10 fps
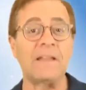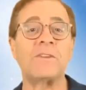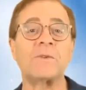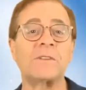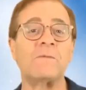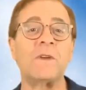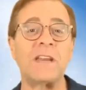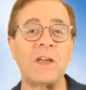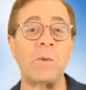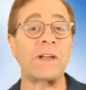there is a
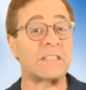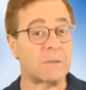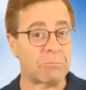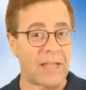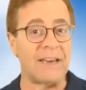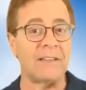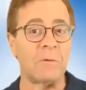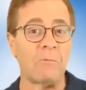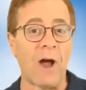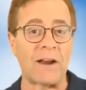video explaining
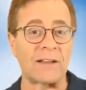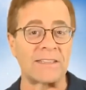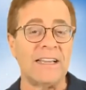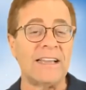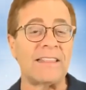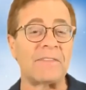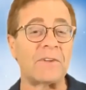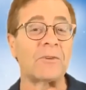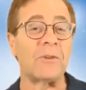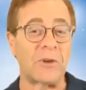the product that
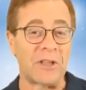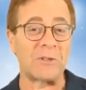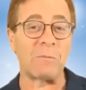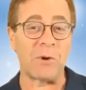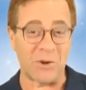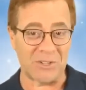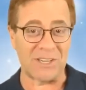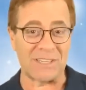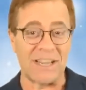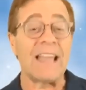they're looking to
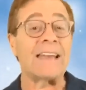purchase.